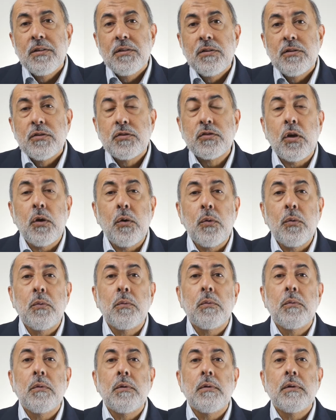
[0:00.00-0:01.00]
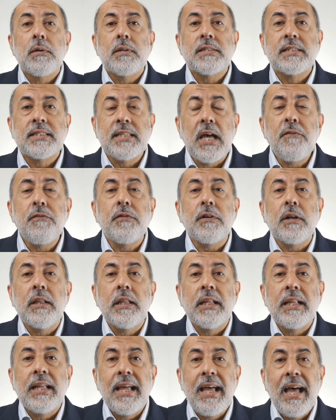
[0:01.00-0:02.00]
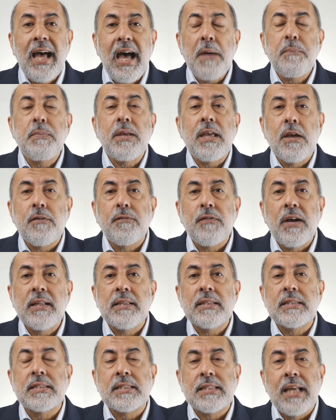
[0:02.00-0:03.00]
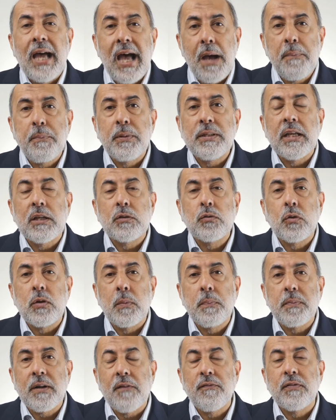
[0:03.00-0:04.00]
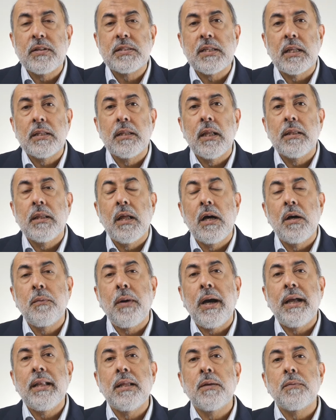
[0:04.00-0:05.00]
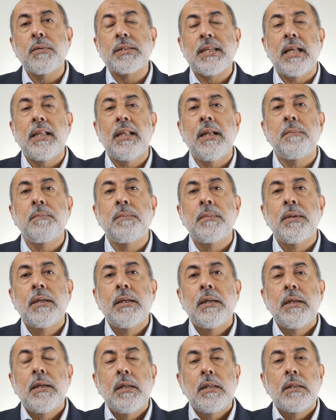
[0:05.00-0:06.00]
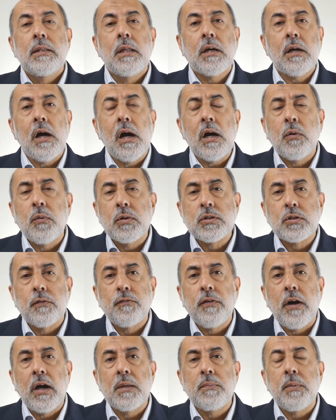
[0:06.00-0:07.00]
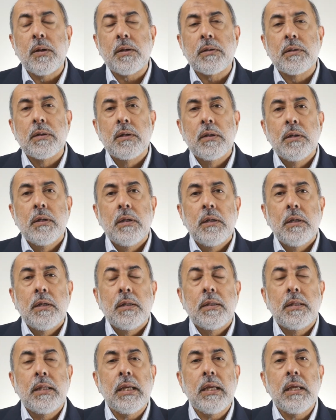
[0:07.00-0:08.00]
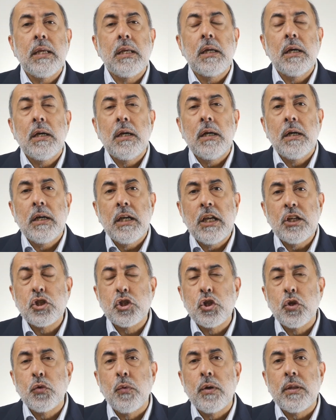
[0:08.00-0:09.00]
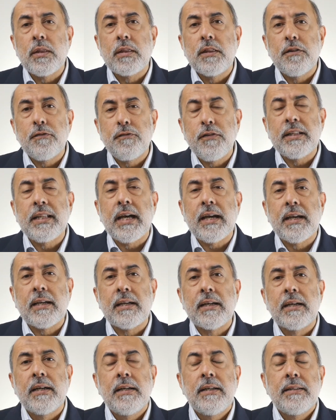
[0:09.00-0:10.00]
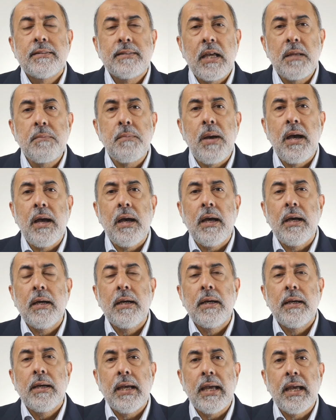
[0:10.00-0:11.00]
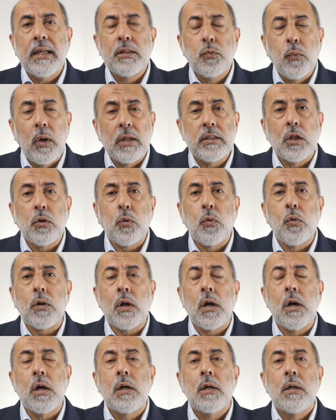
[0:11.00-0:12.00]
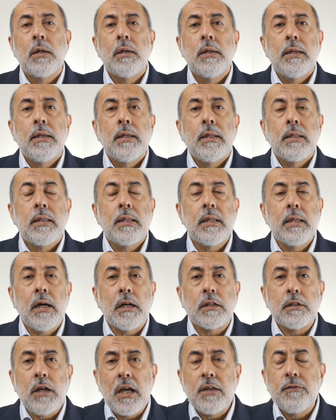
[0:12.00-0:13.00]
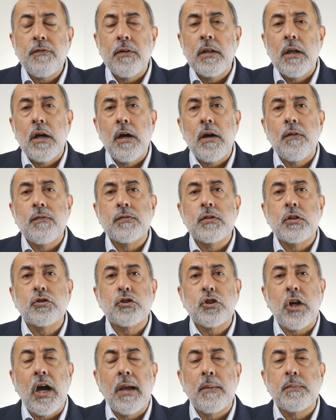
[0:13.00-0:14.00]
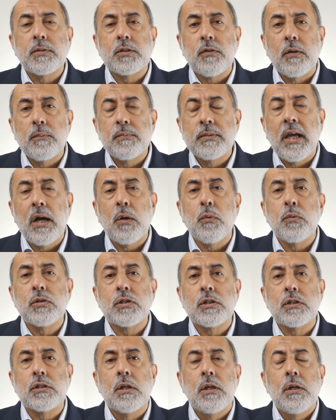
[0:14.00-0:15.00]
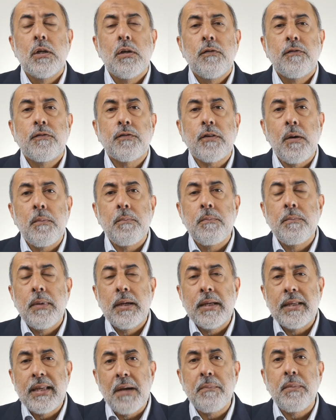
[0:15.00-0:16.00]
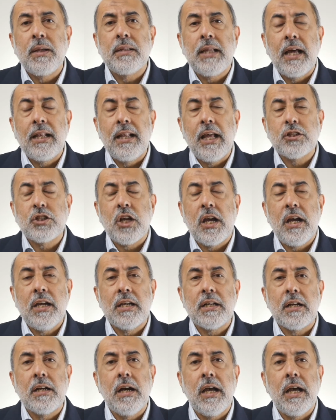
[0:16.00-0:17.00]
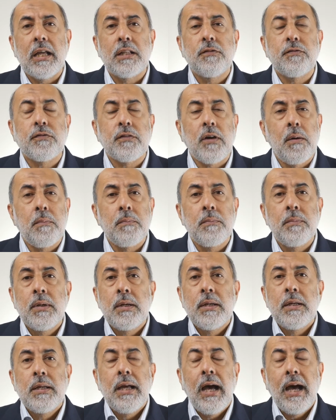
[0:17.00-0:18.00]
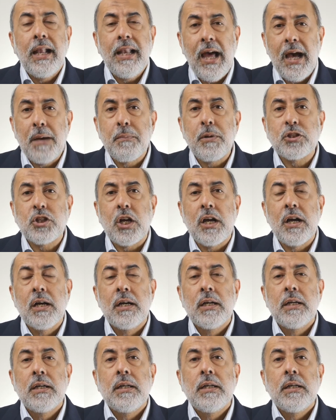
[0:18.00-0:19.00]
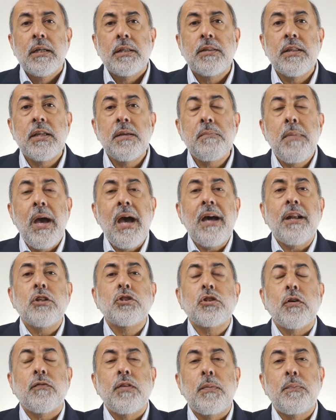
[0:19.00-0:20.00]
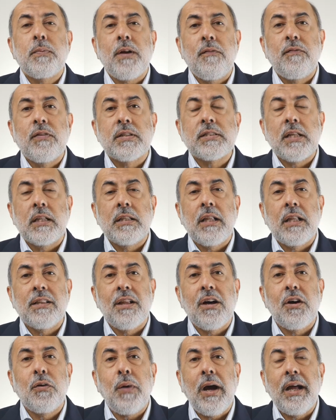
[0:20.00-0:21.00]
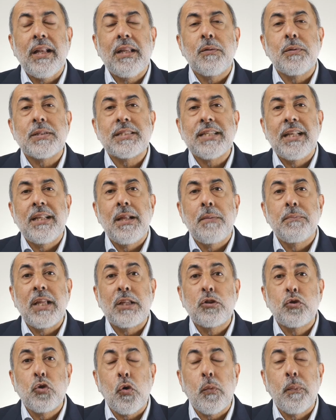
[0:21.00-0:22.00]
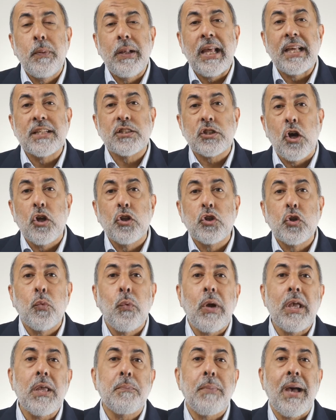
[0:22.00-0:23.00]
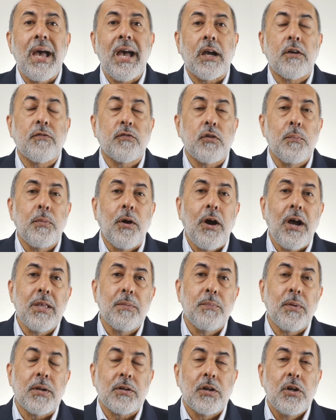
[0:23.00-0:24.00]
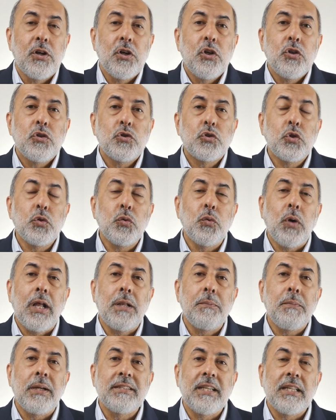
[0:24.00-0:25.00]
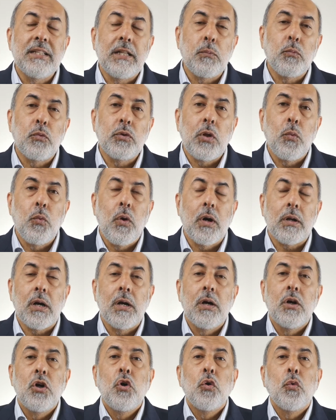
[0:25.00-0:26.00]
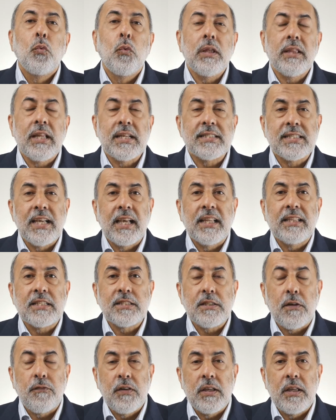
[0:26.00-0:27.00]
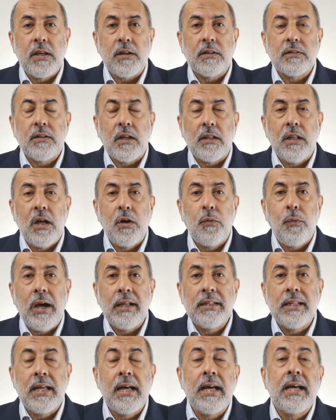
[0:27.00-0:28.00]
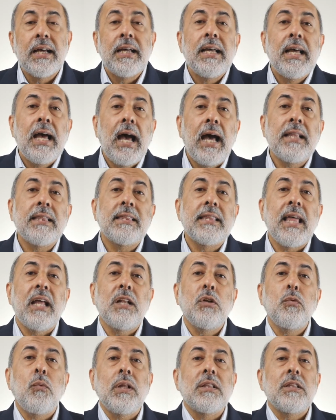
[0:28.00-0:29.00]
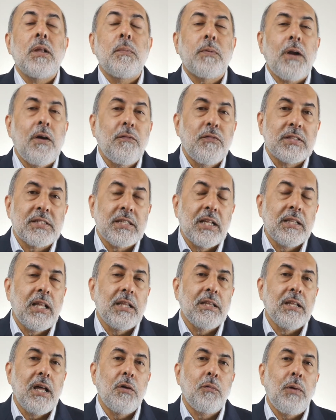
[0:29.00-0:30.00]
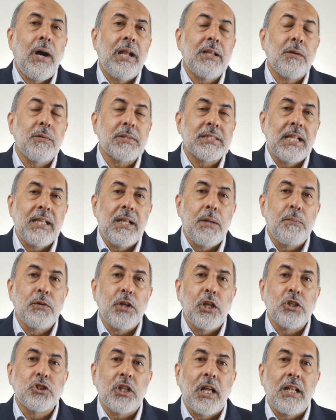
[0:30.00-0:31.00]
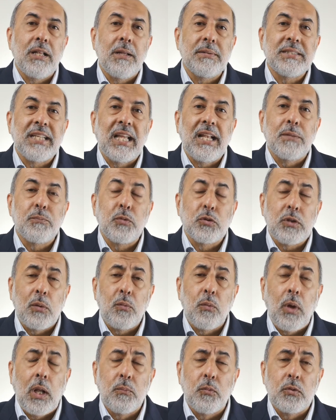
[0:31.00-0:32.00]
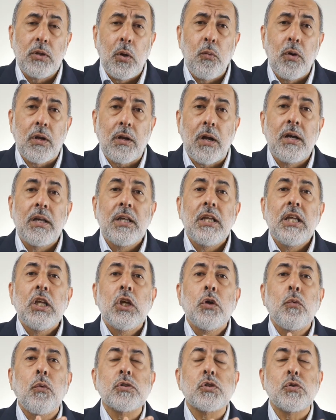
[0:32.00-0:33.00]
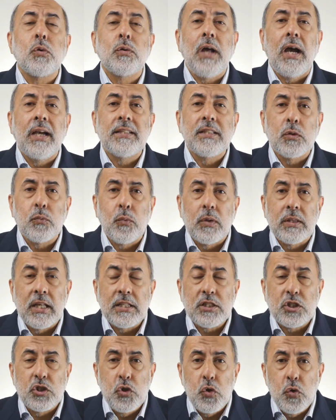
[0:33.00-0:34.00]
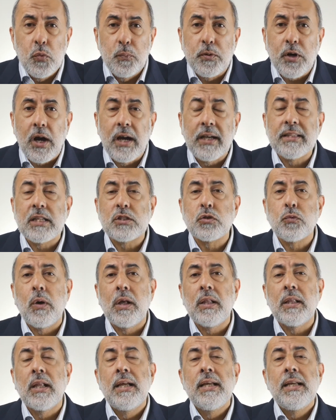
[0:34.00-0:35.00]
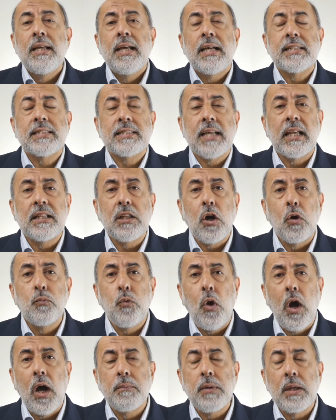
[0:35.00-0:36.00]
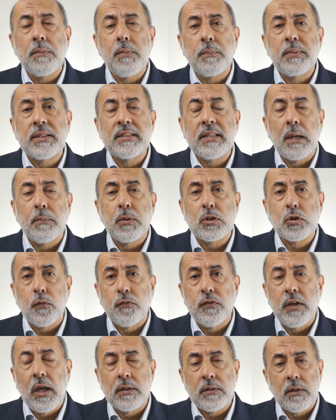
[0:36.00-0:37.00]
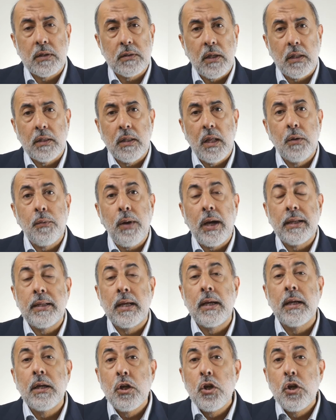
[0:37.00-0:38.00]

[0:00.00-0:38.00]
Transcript: So several happy events happening to the Prophet sallallahu alaihi wasallam: the conquest of Khaybar, the issue with Fadak, Taymaa, and Wadi al-Qura, the arrival of the tribes from Daws, from Yemen al-Asha'ira, and from al-Habasha, the marriage of the Prophet sallallahu alaihi wasallam that took place on the way back from Khaybar to al-Madina al-Munawwara with As-Sayyida Safiyya radiallahu anha. And then when the Prophet sallallahu alaihi wasallam reached al-Madina al-Munawwara, he was united with his new bride as well, As-Sayyida Umm Habiba bint Abi Sufyan radiallahu anha.